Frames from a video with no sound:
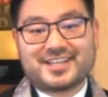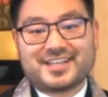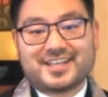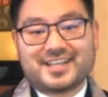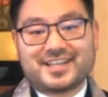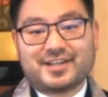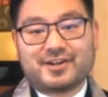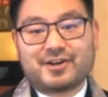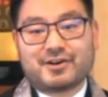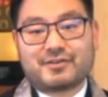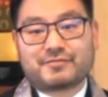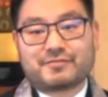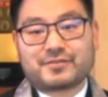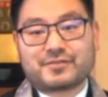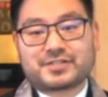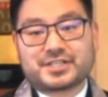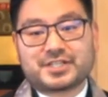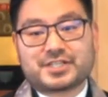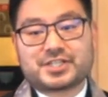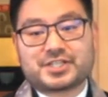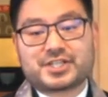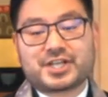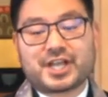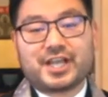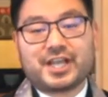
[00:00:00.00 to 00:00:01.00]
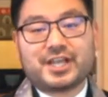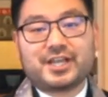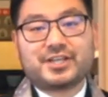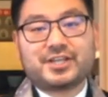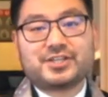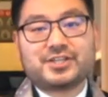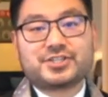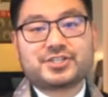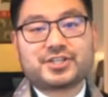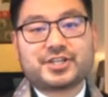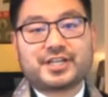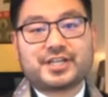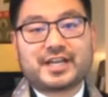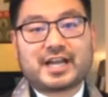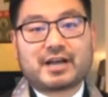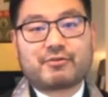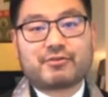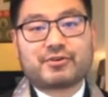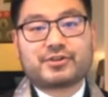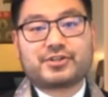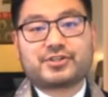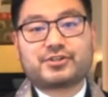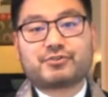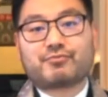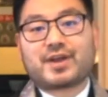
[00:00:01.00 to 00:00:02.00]
It offers a change in
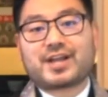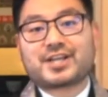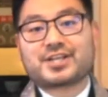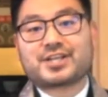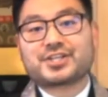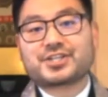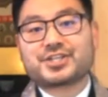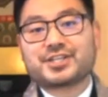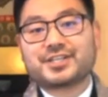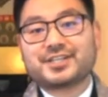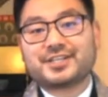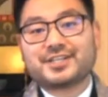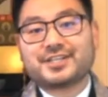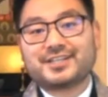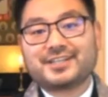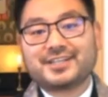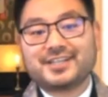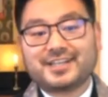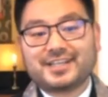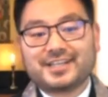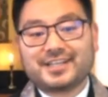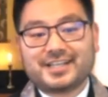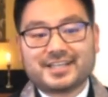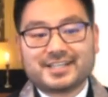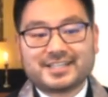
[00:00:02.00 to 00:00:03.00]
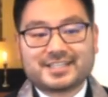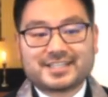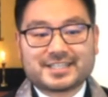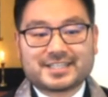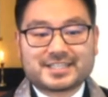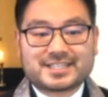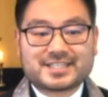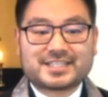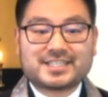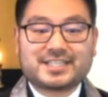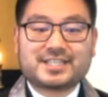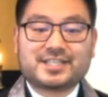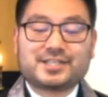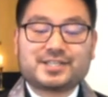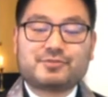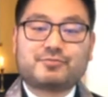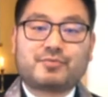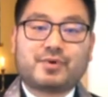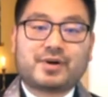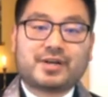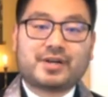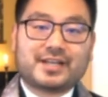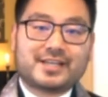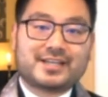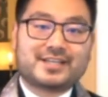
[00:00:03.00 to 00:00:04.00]
our direction to see
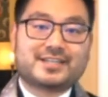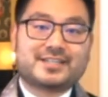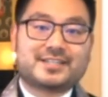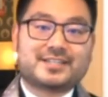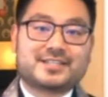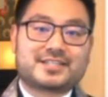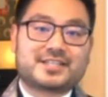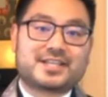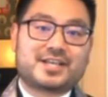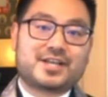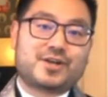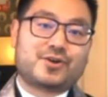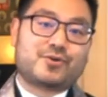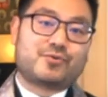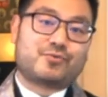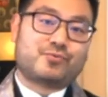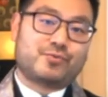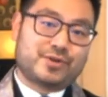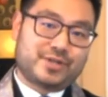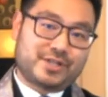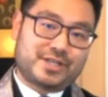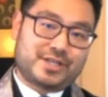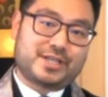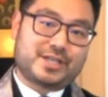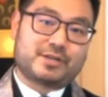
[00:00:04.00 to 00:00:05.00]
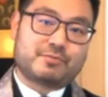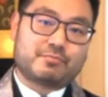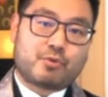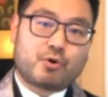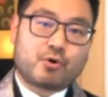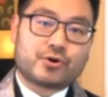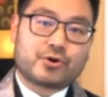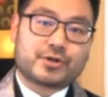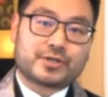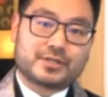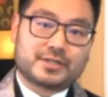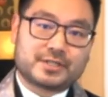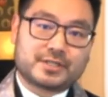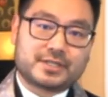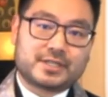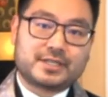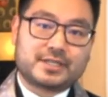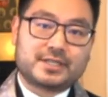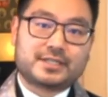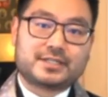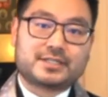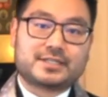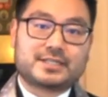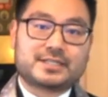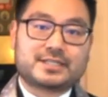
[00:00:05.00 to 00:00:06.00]
what is really important
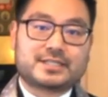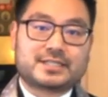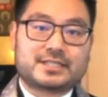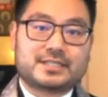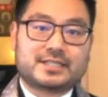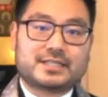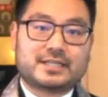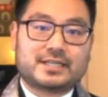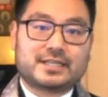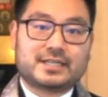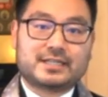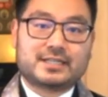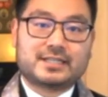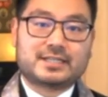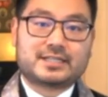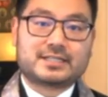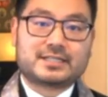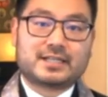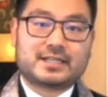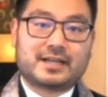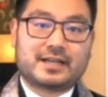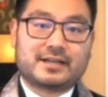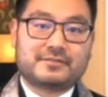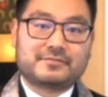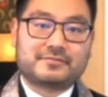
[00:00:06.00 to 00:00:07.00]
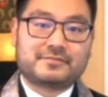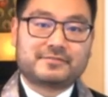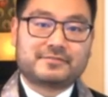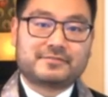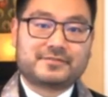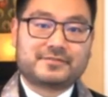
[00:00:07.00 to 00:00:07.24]
to see in this life.